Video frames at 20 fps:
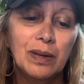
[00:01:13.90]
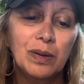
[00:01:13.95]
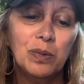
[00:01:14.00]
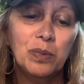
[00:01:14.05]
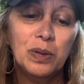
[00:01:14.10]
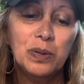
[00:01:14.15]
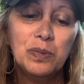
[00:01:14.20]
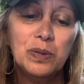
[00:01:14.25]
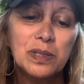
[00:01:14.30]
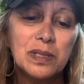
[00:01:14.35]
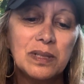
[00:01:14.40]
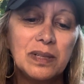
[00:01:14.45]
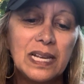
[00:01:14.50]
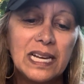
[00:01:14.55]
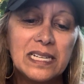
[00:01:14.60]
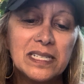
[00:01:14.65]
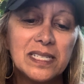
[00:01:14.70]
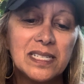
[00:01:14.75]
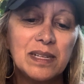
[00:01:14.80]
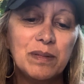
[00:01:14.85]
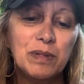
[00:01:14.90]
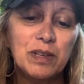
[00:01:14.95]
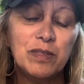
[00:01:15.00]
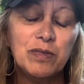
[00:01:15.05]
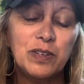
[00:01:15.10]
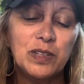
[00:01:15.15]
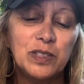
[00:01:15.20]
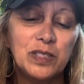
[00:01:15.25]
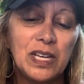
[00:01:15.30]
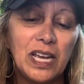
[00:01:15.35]
When was the last time I
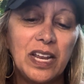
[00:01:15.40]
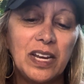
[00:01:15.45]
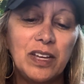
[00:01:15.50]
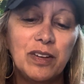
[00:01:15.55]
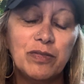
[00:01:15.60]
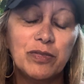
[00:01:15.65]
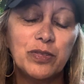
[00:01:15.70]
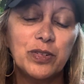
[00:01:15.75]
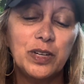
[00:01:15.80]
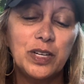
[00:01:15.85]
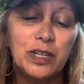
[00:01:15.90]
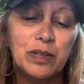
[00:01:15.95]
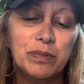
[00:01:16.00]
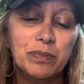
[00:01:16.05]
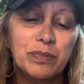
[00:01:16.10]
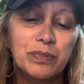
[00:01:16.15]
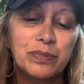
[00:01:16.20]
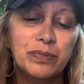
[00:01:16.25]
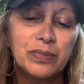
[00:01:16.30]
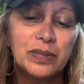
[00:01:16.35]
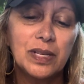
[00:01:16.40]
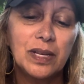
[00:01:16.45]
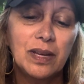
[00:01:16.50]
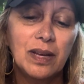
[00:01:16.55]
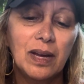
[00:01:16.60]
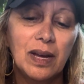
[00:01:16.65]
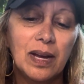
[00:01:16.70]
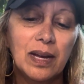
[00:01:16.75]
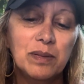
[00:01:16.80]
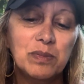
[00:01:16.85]
felt any freedom?
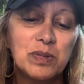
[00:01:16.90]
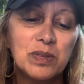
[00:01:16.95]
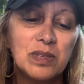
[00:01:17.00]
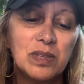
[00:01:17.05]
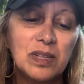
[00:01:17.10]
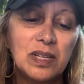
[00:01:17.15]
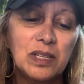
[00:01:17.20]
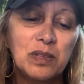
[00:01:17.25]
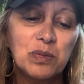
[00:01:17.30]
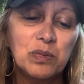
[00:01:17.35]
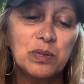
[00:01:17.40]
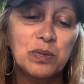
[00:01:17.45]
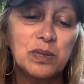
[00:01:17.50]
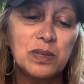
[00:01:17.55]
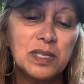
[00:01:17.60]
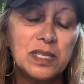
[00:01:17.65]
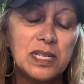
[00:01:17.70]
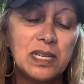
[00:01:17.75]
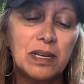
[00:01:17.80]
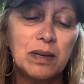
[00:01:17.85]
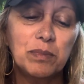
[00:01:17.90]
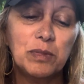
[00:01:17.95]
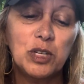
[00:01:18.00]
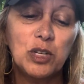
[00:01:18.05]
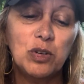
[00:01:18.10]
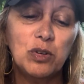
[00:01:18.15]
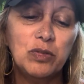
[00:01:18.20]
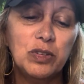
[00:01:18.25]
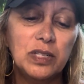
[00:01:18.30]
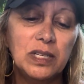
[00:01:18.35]
I'm sitting through this damn
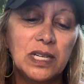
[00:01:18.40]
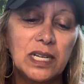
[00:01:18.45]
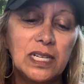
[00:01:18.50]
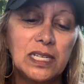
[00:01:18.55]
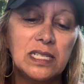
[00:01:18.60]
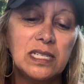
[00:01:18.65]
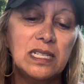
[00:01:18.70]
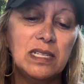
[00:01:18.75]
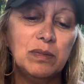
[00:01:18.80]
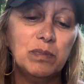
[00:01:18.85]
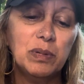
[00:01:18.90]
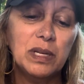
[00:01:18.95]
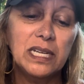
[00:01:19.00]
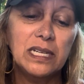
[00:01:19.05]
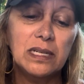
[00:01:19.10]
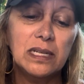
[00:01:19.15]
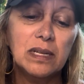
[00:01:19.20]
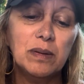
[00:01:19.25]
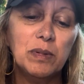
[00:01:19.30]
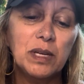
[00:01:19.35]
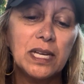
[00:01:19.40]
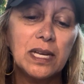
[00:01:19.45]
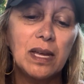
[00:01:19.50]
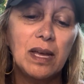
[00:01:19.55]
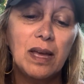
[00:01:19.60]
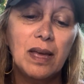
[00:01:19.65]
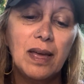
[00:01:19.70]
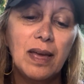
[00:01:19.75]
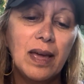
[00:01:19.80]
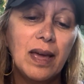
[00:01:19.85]
COVID-19 pandemic
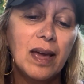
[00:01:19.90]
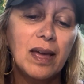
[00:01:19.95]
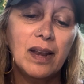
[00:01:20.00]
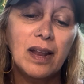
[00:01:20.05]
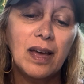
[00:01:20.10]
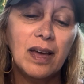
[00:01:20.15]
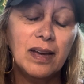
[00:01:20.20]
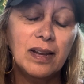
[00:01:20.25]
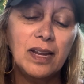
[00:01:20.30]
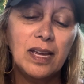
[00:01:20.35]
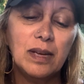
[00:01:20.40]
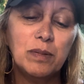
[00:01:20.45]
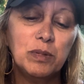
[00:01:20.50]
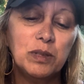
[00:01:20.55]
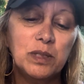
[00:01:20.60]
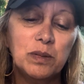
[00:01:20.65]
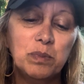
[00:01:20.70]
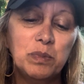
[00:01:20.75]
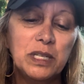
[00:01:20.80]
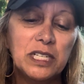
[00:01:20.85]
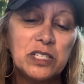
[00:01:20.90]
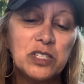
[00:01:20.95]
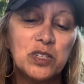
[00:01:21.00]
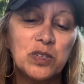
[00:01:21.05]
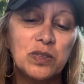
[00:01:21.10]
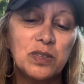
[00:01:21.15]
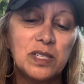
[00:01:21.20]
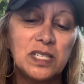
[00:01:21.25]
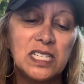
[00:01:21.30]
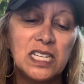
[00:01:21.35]
and unable to picture
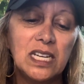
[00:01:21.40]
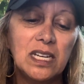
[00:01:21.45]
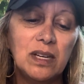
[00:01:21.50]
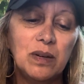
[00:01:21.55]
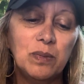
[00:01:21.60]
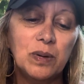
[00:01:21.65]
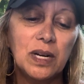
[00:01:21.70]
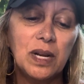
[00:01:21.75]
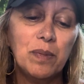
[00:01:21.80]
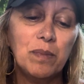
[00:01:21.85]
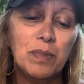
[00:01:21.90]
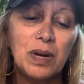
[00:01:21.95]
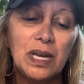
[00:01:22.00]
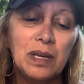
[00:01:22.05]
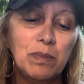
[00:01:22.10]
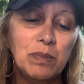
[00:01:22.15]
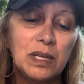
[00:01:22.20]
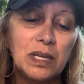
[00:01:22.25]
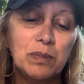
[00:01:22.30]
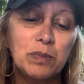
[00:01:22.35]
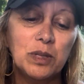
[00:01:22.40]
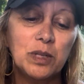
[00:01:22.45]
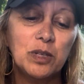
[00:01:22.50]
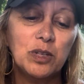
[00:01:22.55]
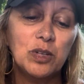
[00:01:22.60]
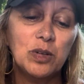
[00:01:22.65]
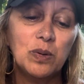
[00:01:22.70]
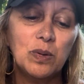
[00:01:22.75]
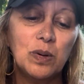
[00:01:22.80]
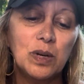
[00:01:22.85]
the day when I might be able to
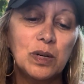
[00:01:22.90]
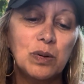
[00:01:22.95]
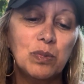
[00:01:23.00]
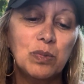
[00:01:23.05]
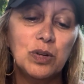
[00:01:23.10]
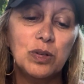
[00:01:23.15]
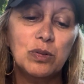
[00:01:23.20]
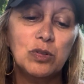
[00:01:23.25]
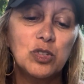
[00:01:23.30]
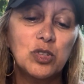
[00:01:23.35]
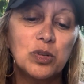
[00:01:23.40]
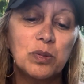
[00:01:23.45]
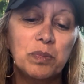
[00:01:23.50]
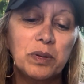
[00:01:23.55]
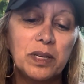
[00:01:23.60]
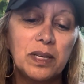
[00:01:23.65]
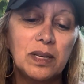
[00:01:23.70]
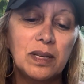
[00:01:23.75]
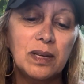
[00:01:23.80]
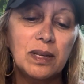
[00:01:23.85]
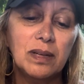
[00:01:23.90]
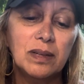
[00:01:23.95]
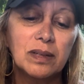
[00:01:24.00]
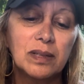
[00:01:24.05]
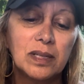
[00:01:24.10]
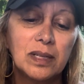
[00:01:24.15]
go on a road trip again.